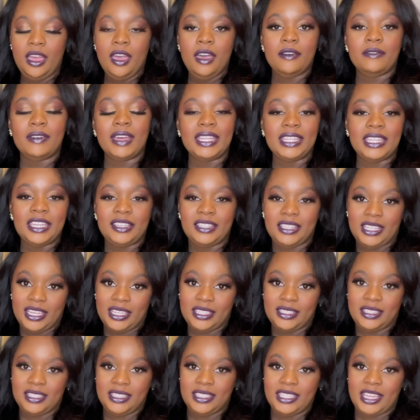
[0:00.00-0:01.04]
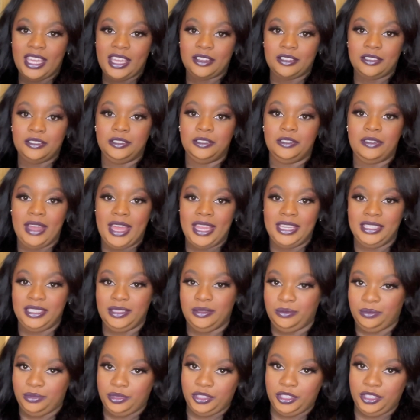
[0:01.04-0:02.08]
that they'd like to tackle and
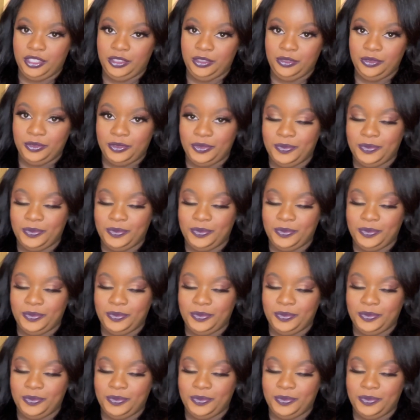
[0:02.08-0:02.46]
improve.